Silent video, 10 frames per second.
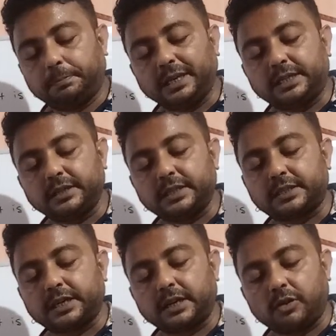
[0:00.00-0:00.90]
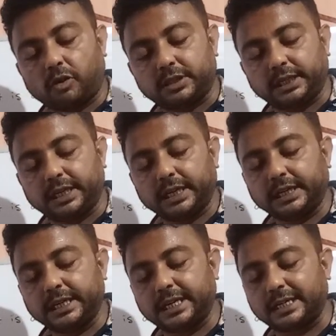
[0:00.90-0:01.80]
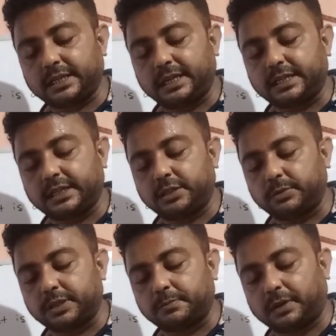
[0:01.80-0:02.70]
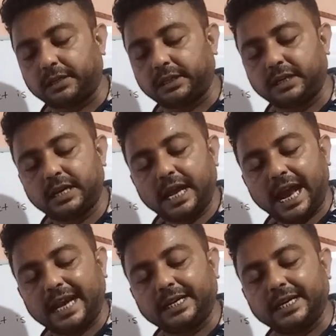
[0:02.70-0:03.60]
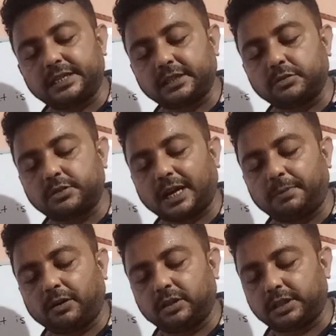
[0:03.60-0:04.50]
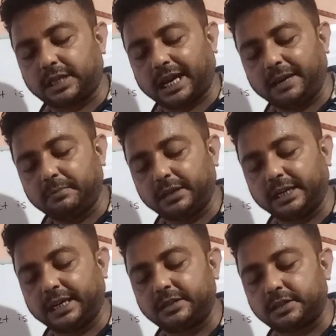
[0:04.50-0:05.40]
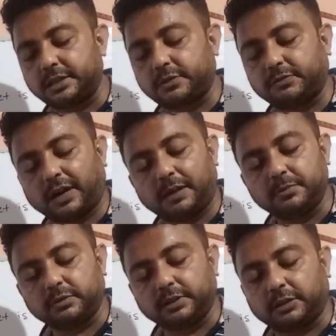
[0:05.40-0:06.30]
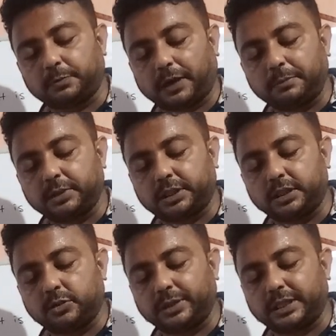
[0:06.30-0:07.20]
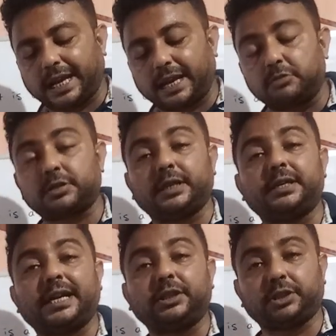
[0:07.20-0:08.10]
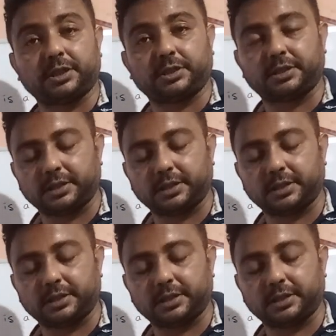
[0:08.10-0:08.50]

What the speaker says: Peter is naughty, he doesn't listen to his mother and gets into trouble all the time. He enters farms without permission to eat carrots and radishes.